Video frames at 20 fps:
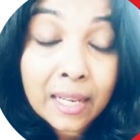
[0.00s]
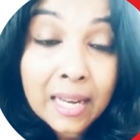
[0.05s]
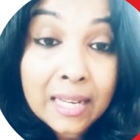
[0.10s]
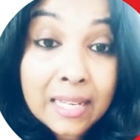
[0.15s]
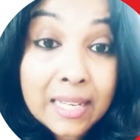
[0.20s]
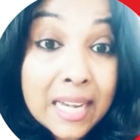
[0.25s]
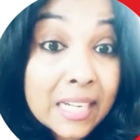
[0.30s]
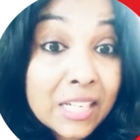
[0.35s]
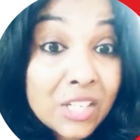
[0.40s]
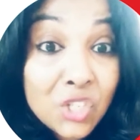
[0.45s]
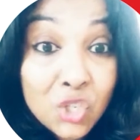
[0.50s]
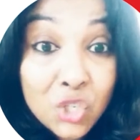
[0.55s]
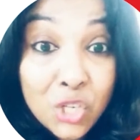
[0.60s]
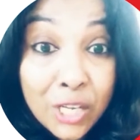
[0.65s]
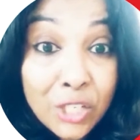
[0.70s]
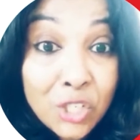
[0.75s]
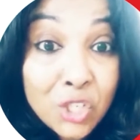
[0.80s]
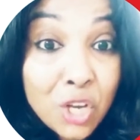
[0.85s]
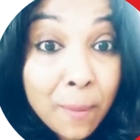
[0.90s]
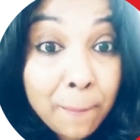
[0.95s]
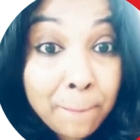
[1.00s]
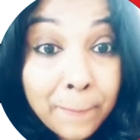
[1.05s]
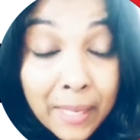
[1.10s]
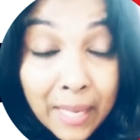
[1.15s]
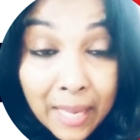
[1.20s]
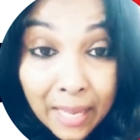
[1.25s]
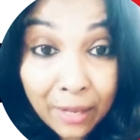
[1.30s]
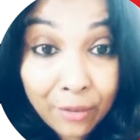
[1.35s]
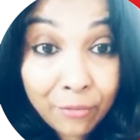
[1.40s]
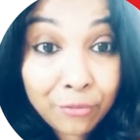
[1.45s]
Let's change our
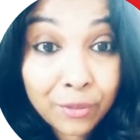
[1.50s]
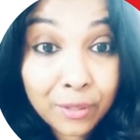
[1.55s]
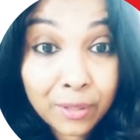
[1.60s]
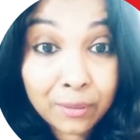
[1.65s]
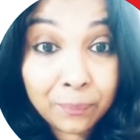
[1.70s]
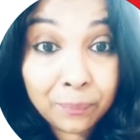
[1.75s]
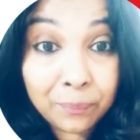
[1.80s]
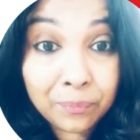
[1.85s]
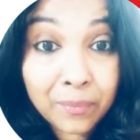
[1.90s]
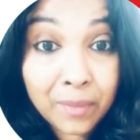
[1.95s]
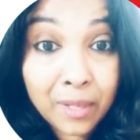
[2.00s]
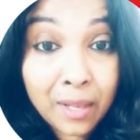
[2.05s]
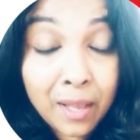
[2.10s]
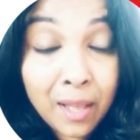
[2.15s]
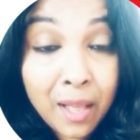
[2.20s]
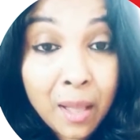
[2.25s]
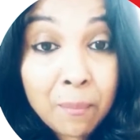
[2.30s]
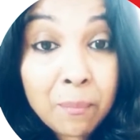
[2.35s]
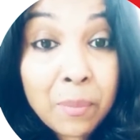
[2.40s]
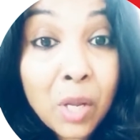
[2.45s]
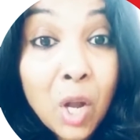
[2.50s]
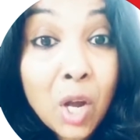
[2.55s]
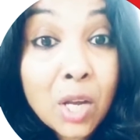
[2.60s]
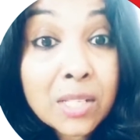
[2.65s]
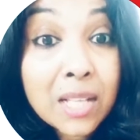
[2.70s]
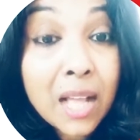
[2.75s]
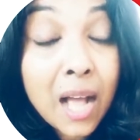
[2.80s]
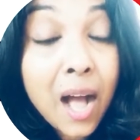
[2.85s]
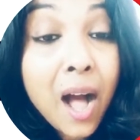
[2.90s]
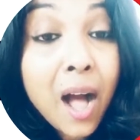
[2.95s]
behavior
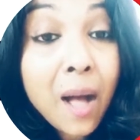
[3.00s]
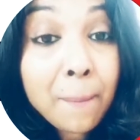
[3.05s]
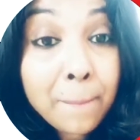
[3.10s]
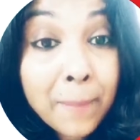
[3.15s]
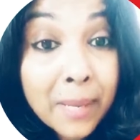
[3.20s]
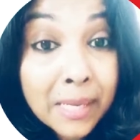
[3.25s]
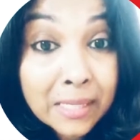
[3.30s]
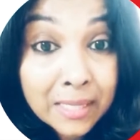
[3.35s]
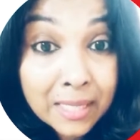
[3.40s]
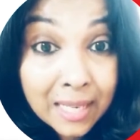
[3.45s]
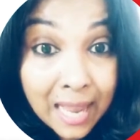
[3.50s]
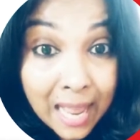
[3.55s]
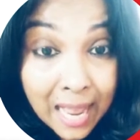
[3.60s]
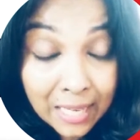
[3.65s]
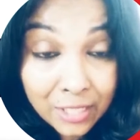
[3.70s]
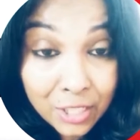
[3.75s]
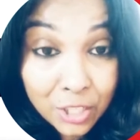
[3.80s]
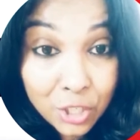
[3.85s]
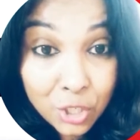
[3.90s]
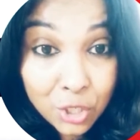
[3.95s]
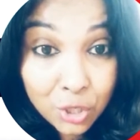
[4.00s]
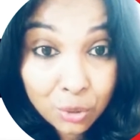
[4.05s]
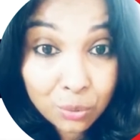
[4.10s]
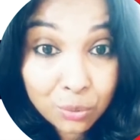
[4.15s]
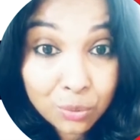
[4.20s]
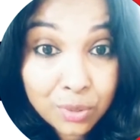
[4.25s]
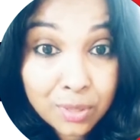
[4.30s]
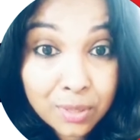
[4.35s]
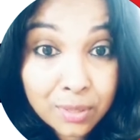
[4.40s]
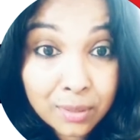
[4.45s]
because our mental
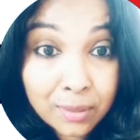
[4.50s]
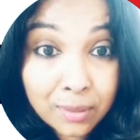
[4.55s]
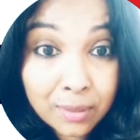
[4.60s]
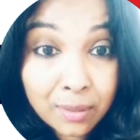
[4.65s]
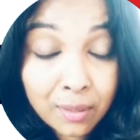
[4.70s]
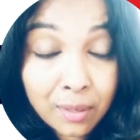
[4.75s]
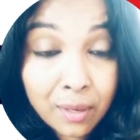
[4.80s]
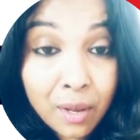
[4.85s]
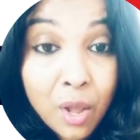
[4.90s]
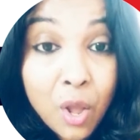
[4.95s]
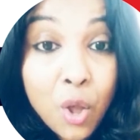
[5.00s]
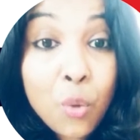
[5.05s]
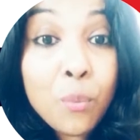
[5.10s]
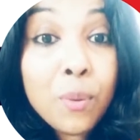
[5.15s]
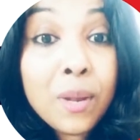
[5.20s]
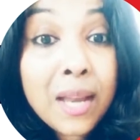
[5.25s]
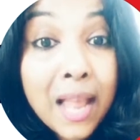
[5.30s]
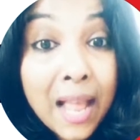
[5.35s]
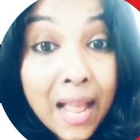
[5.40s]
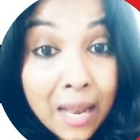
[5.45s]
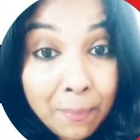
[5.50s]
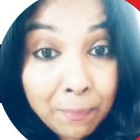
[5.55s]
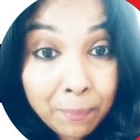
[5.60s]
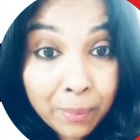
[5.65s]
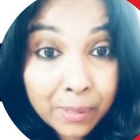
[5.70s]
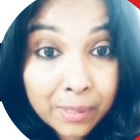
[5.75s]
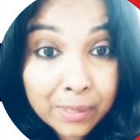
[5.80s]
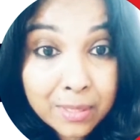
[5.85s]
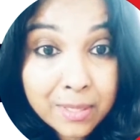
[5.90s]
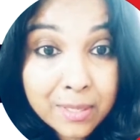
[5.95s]
attitude will help
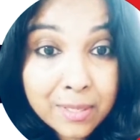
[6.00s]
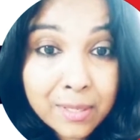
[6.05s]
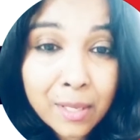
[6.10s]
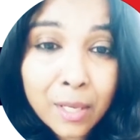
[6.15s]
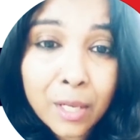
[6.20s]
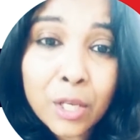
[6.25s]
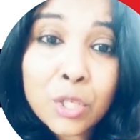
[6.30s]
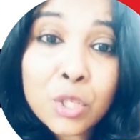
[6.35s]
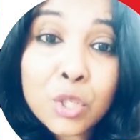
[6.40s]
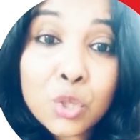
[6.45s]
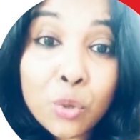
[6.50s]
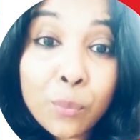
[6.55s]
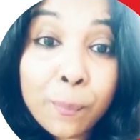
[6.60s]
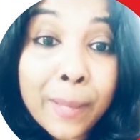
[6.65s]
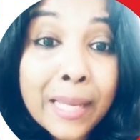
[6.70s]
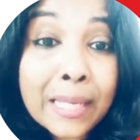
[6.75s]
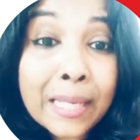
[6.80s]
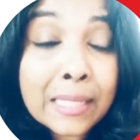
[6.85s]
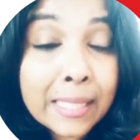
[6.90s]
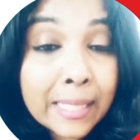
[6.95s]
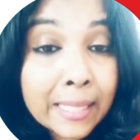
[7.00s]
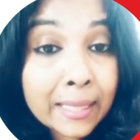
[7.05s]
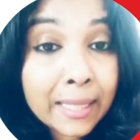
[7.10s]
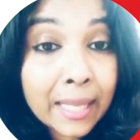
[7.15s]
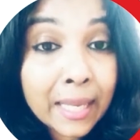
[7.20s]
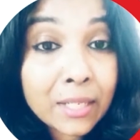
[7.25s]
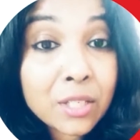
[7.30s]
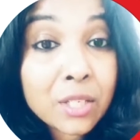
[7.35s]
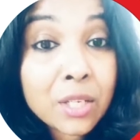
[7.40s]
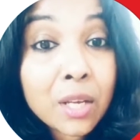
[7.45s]
us to maintain
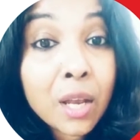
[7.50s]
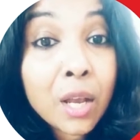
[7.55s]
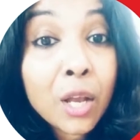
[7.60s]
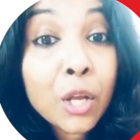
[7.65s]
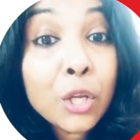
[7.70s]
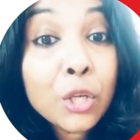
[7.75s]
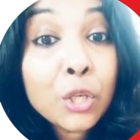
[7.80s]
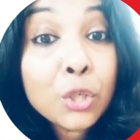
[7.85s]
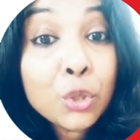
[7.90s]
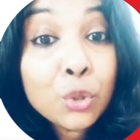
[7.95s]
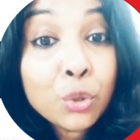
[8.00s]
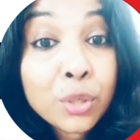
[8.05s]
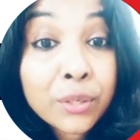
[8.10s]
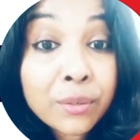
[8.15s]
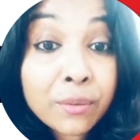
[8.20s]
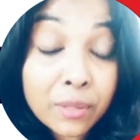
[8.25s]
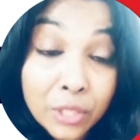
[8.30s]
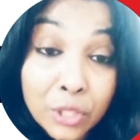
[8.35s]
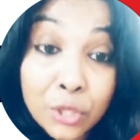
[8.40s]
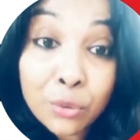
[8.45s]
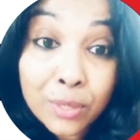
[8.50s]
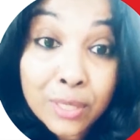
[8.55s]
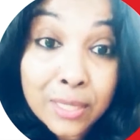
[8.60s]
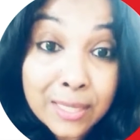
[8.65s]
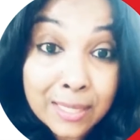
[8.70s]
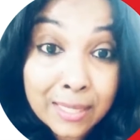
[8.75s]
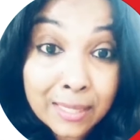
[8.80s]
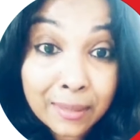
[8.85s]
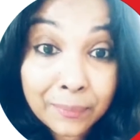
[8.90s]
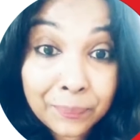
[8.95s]
that uni-
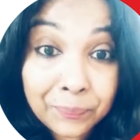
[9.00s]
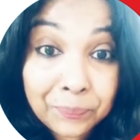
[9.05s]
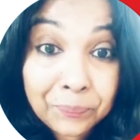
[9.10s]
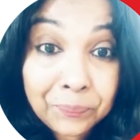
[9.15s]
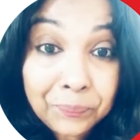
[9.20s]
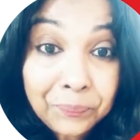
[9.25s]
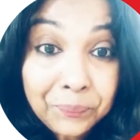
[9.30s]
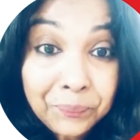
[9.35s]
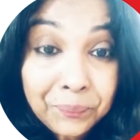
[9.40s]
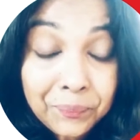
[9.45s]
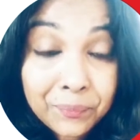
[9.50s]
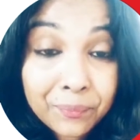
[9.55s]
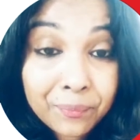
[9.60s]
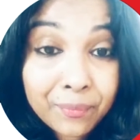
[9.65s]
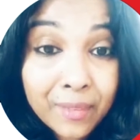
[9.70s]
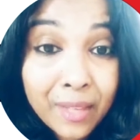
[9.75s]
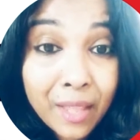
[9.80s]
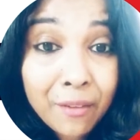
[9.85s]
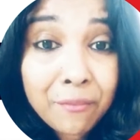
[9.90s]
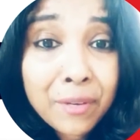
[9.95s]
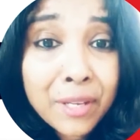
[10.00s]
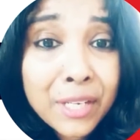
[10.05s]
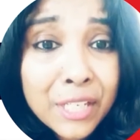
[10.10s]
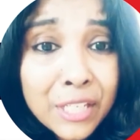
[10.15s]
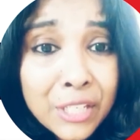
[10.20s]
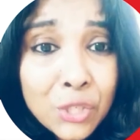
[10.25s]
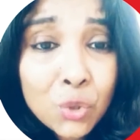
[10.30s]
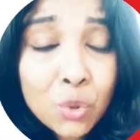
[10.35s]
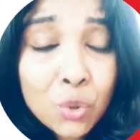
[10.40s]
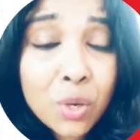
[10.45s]
unity. We
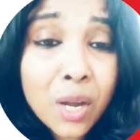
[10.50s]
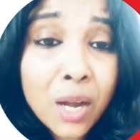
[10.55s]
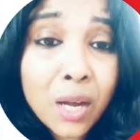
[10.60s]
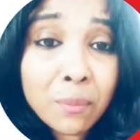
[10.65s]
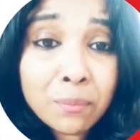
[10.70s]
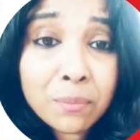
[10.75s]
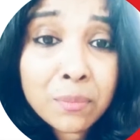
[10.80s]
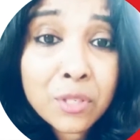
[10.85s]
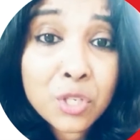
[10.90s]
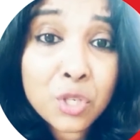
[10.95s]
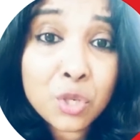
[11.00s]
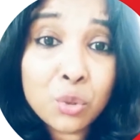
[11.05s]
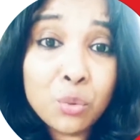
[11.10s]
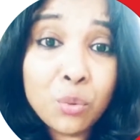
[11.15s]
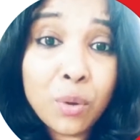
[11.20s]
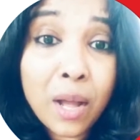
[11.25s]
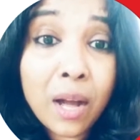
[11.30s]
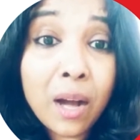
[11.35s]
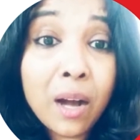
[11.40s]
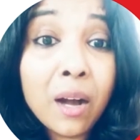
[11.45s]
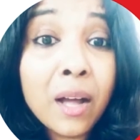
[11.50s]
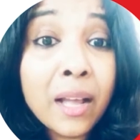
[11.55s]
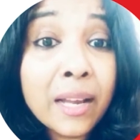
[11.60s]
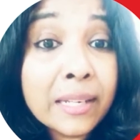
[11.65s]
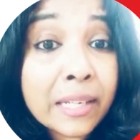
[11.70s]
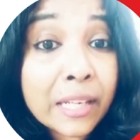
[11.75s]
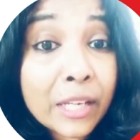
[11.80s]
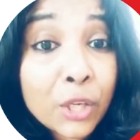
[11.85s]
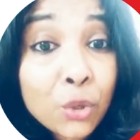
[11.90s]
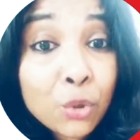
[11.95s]
need to come to
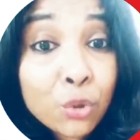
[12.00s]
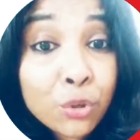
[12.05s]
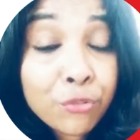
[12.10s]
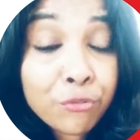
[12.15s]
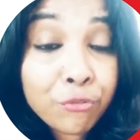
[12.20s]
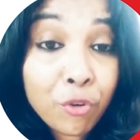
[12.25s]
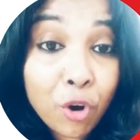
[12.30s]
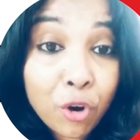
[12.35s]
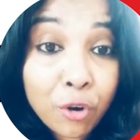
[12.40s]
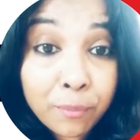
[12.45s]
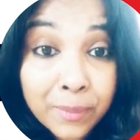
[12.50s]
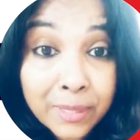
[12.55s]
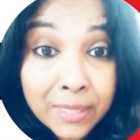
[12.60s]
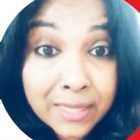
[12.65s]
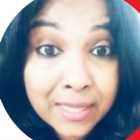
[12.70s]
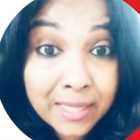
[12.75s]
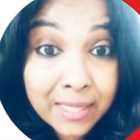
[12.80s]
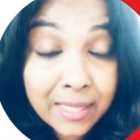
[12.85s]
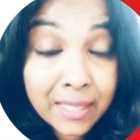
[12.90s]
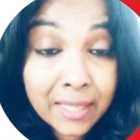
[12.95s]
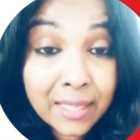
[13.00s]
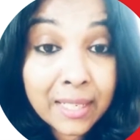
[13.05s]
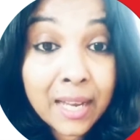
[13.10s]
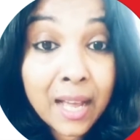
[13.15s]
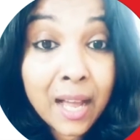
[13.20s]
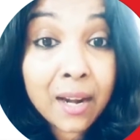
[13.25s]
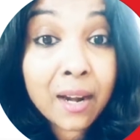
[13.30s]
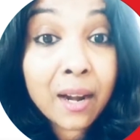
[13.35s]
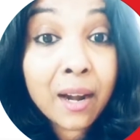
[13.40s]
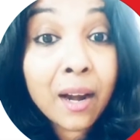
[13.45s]
an uniformity in
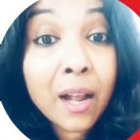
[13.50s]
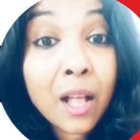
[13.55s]
our